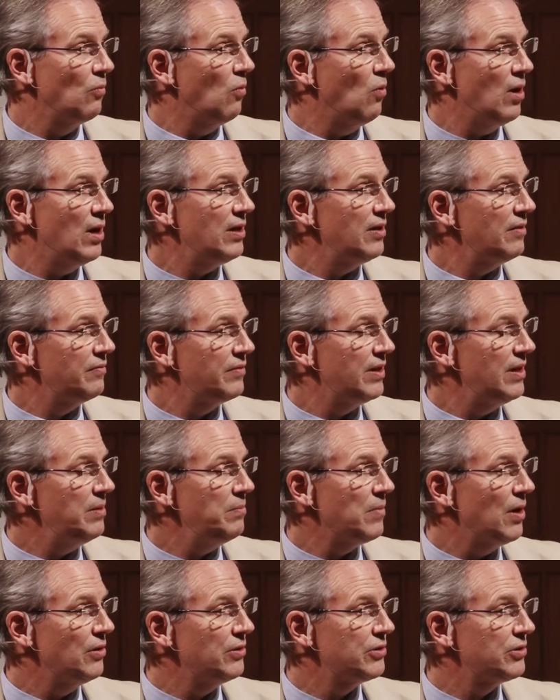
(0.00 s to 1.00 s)
one of the
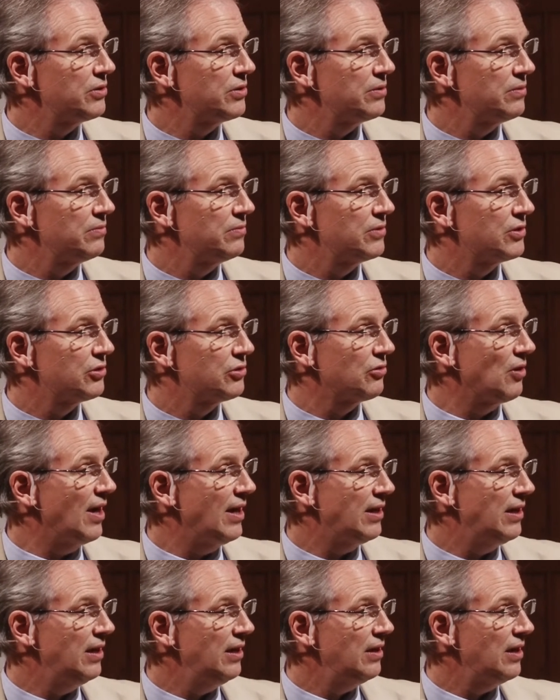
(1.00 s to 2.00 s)
most
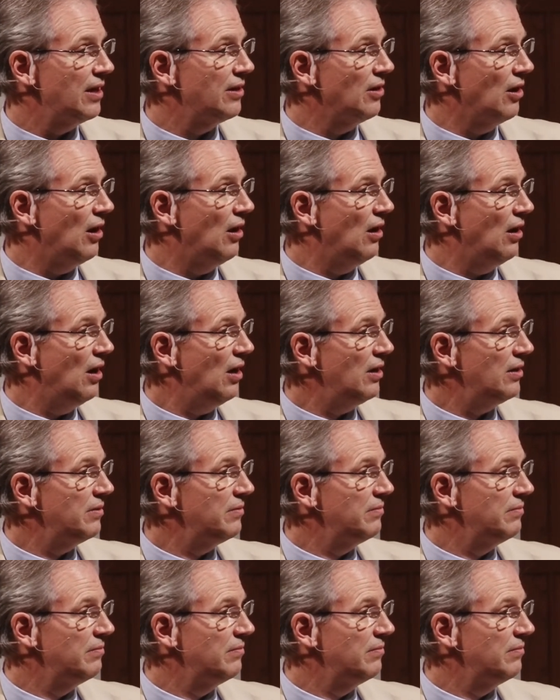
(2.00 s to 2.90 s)
striking and odd